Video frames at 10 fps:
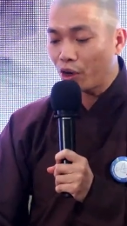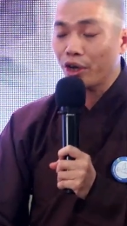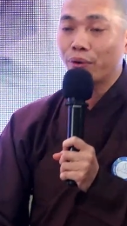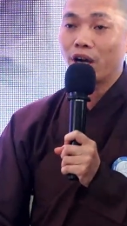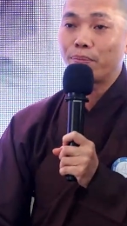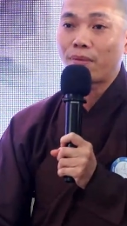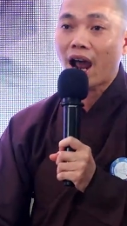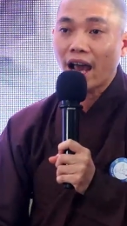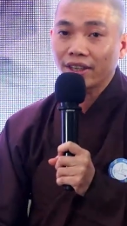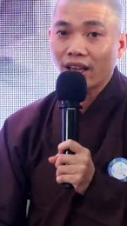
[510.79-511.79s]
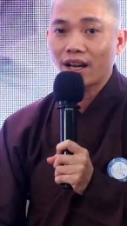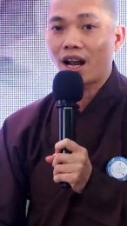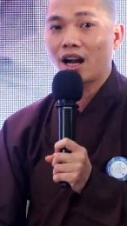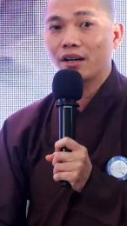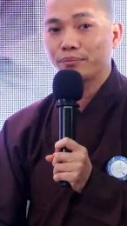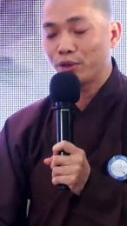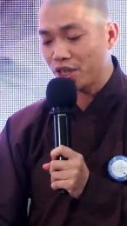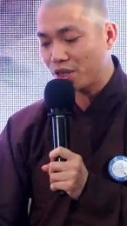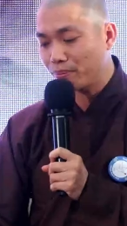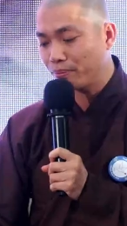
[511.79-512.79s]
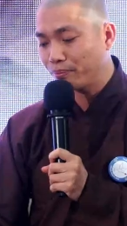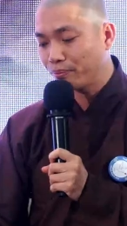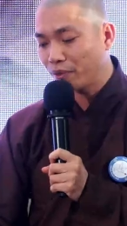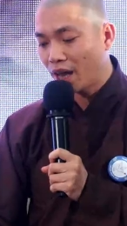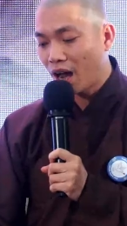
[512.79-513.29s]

will of Mahayana Buddhism